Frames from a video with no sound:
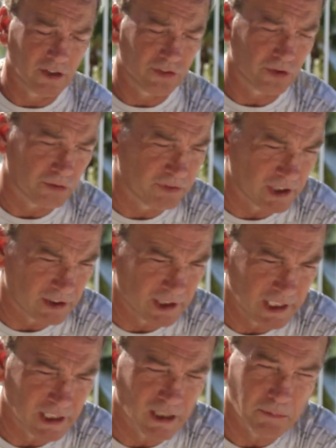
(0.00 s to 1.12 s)
So
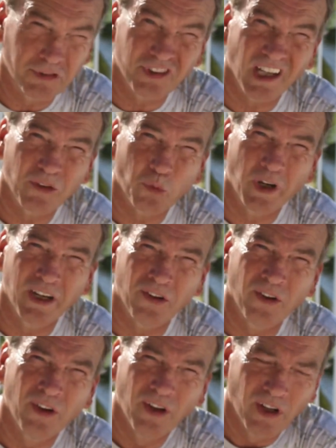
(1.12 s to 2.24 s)
very upset whale.
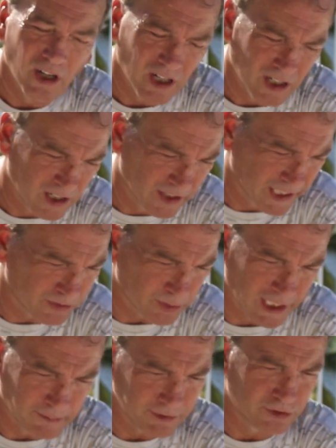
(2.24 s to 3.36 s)
That's what
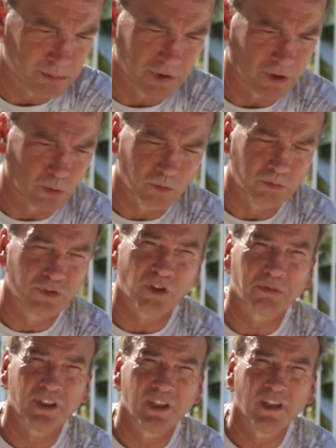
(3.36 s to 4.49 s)
happens. You put
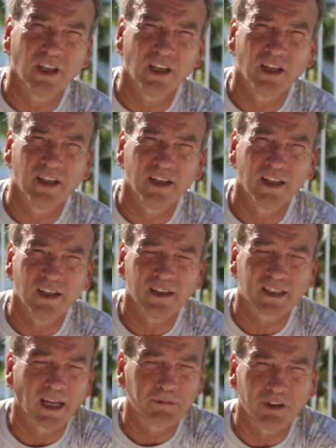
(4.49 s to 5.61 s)
something in
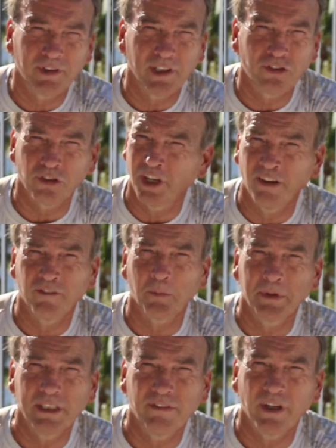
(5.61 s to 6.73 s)
captivity, should never
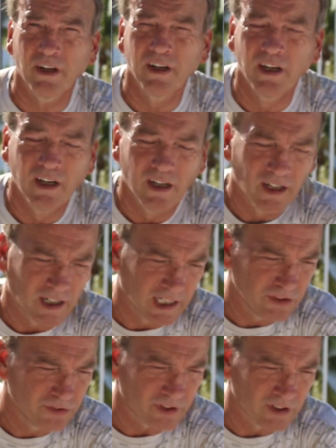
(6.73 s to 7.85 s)
be there. I
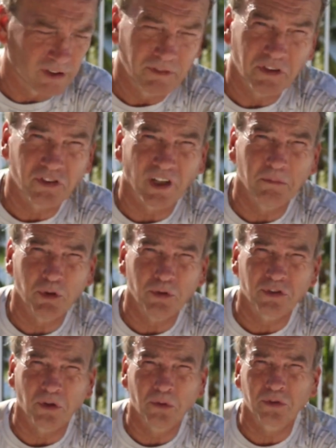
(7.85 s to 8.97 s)
used to love the Shamu
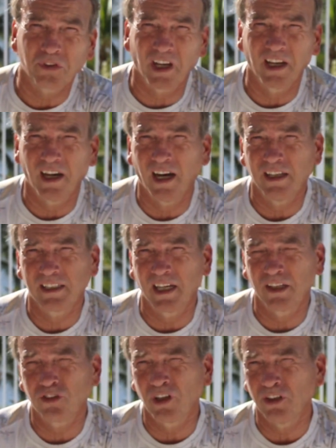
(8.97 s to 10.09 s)
shows. I
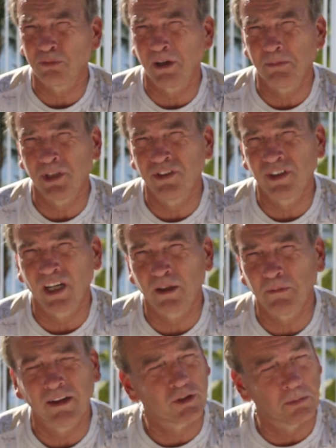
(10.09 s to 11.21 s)
kind of changed my opinion on
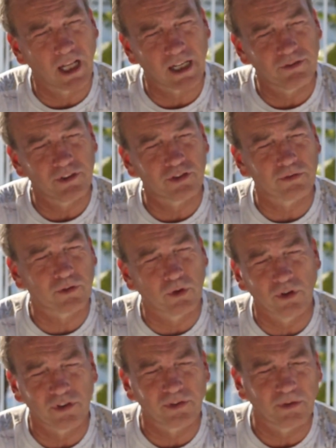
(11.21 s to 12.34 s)
them after Blackfish, of
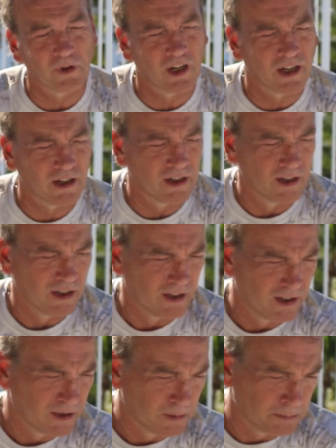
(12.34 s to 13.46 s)
course.
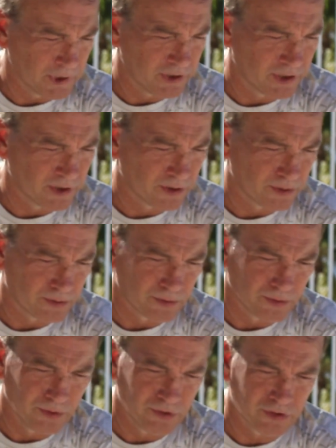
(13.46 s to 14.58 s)
But you know,
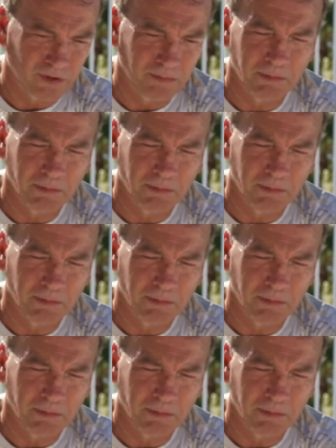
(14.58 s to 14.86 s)
you shouldn't